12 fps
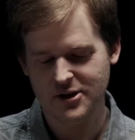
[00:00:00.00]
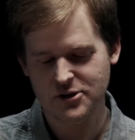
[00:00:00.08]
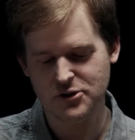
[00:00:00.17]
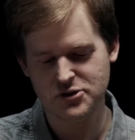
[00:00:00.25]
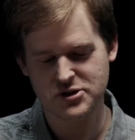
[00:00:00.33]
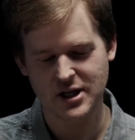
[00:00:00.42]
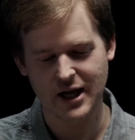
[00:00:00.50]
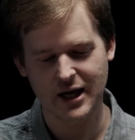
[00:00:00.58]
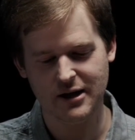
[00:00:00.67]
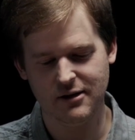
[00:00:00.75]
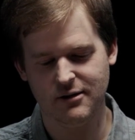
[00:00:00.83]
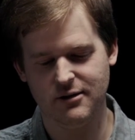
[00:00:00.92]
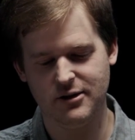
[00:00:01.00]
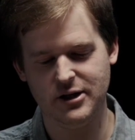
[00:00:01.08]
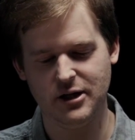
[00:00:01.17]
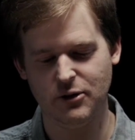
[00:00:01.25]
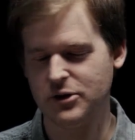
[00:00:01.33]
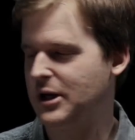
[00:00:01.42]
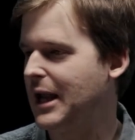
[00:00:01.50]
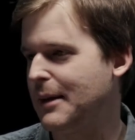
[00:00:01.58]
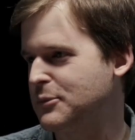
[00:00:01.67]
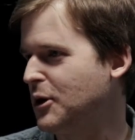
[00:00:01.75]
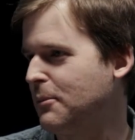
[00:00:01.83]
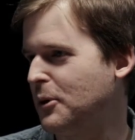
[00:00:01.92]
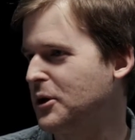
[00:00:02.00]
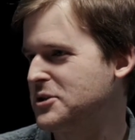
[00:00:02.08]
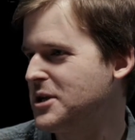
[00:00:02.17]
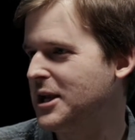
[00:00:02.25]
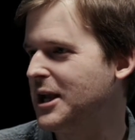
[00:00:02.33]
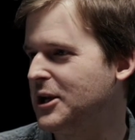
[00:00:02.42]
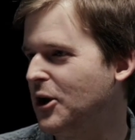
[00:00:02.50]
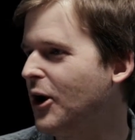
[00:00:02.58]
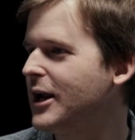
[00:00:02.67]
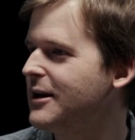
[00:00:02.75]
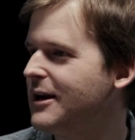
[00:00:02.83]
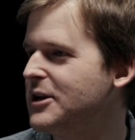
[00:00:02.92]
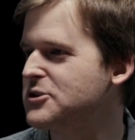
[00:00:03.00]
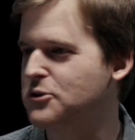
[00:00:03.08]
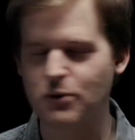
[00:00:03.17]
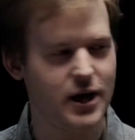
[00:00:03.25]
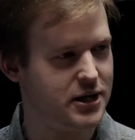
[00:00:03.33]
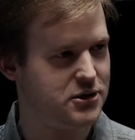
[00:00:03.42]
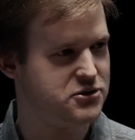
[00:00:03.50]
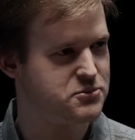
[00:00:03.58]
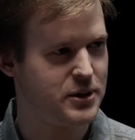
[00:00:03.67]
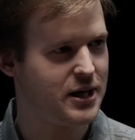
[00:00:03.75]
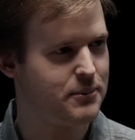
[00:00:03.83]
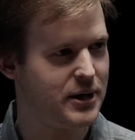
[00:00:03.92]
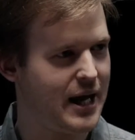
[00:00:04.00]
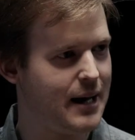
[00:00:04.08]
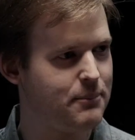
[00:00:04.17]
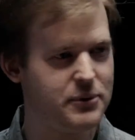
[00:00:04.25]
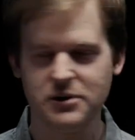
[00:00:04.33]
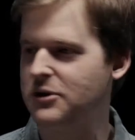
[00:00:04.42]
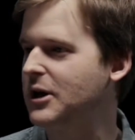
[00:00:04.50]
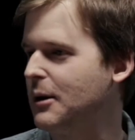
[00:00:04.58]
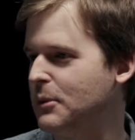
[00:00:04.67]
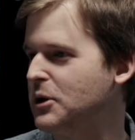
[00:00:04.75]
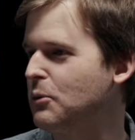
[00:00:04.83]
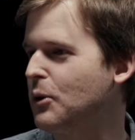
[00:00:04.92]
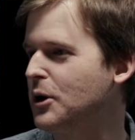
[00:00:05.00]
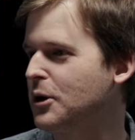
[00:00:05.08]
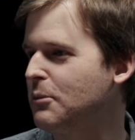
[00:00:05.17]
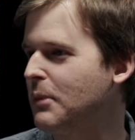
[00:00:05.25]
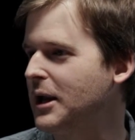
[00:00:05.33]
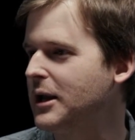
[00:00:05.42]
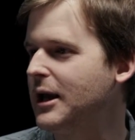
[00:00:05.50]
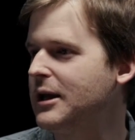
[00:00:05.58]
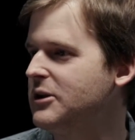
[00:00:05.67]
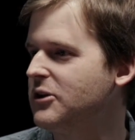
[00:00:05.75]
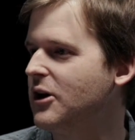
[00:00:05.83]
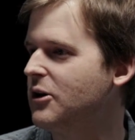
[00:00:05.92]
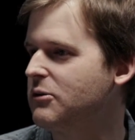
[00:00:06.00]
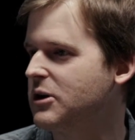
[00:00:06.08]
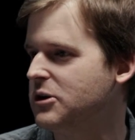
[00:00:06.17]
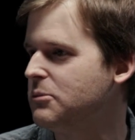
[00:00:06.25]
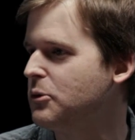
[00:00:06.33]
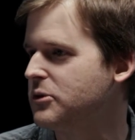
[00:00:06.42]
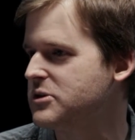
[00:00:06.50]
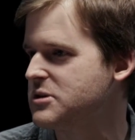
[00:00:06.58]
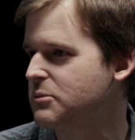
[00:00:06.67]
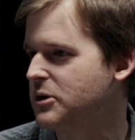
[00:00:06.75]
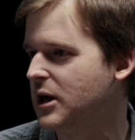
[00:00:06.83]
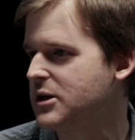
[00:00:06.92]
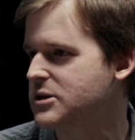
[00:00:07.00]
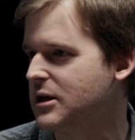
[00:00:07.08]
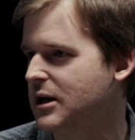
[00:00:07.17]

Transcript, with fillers: You start on your laptop on a Sunday night and it's great. You spin up an app and you come into work on Monday and you go, can you put this in production?